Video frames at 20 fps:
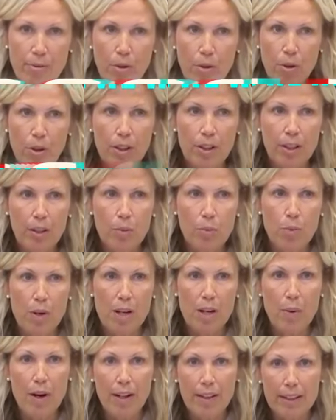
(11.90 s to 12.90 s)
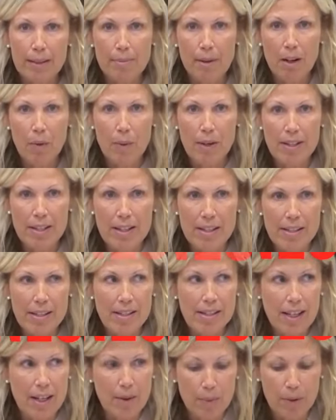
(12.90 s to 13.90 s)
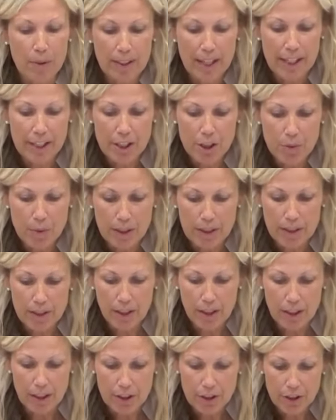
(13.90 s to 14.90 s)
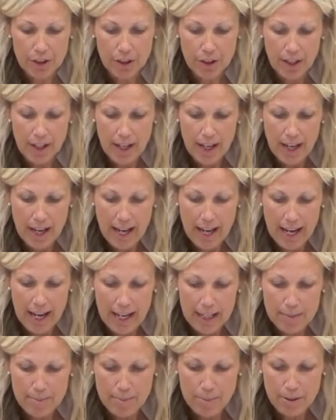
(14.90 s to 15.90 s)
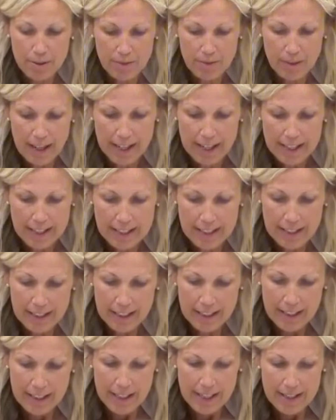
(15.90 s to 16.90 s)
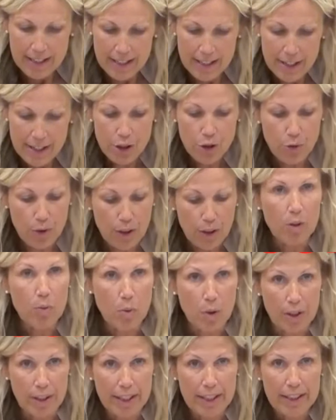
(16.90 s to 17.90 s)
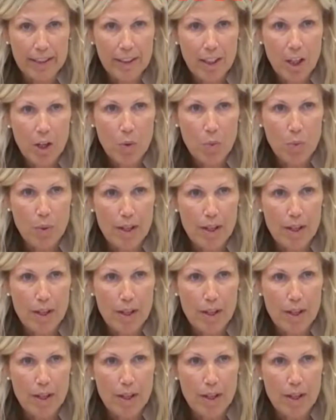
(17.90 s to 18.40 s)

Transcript: Before we welcome our witnesses, I would like to acknowledge and provide this trigger warning.